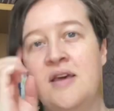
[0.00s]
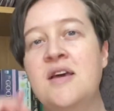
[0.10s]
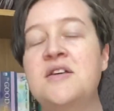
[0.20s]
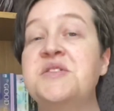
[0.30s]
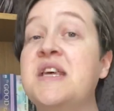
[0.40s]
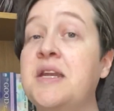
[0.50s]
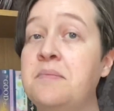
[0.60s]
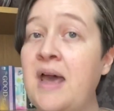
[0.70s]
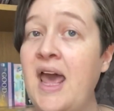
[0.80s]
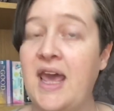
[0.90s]
So then in
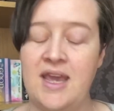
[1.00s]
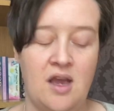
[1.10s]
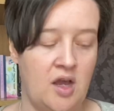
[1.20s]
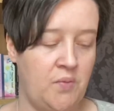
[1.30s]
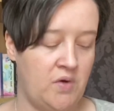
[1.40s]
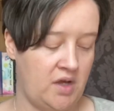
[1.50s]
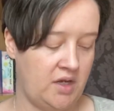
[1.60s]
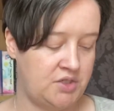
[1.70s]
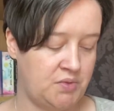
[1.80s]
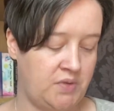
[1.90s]
May, I
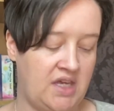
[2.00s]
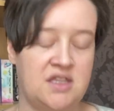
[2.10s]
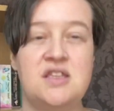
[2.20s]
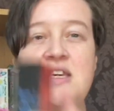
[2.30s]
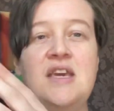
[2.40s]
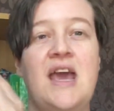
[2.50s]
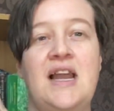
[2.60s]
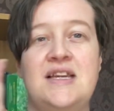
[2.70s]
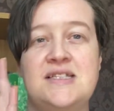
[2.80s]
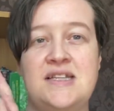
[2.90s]
worked with the
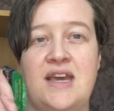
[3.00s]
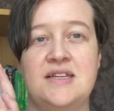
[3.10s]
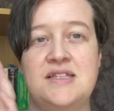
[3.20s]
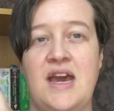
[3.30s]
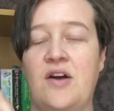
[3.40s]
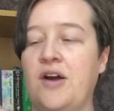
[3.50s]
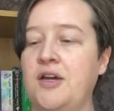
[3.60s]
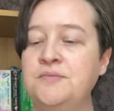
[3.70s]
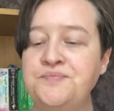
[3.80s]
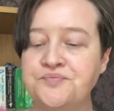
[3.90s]
Ellis Deck
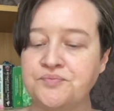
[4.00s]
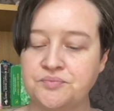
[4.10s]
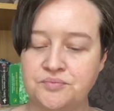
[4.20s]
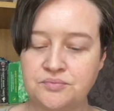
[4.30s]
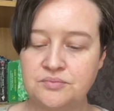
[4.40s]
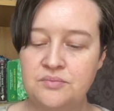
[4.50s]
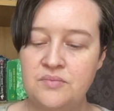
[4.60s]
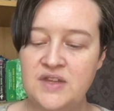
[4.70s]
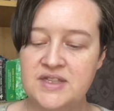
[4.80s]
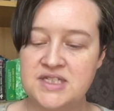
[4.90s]
Tarot.
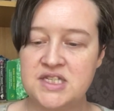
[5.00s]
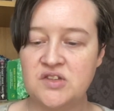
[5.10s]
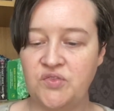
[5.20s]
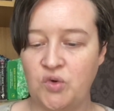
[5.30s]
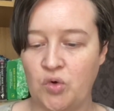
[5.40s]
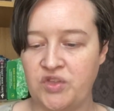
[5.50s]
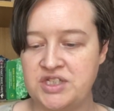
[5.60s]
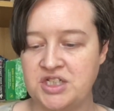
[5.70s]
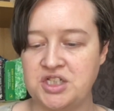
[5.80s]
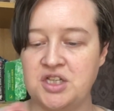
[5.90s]
This is the 4th
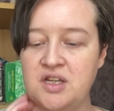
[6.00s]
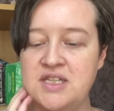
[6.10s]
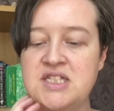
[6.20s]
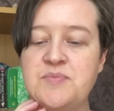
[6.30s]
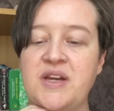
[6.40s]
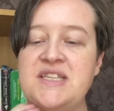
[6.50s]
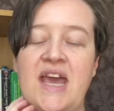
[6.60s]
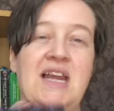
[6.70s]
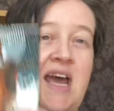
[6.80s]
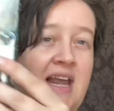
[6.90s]
edition. This is by
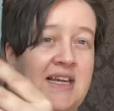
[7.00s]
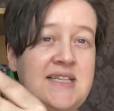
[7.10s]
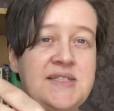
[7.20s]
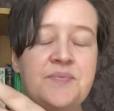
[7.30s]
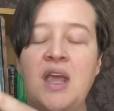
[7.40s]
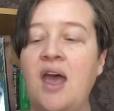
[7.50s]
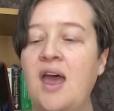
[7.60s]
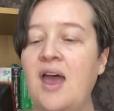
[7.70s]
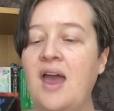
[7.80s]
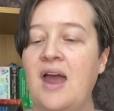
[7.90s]
Taylor Ellis.
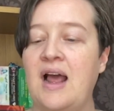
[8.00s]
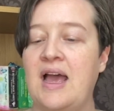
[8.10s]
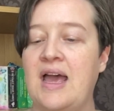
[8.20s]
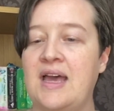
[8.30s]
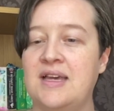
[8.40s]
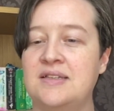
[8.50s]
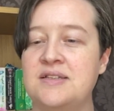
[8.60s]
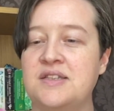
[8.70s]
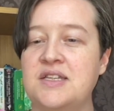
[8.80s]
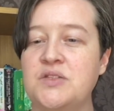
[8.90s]

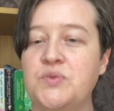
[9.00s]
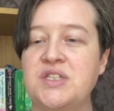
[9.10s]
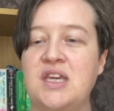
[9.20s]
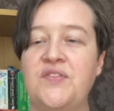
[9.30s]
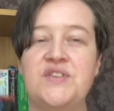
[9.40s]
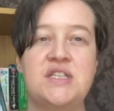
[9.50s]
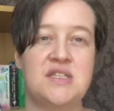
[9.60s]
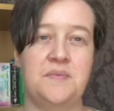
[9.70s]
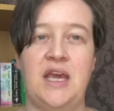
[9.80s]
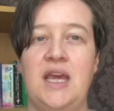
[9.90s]
And this was gifted
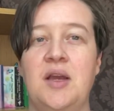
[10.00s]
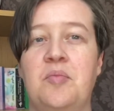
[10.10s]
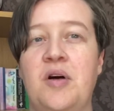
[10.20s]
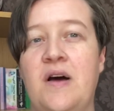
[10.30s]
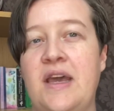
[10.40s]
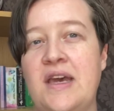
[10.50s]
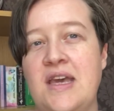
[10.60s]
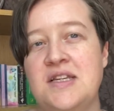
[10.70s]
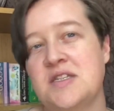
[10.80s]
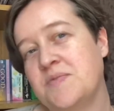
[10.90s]
to me by
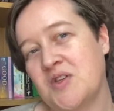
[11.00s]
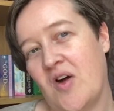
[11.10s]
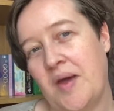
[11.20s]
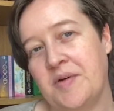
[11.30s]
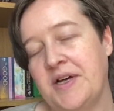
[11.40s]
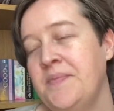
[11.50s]
a subscriber.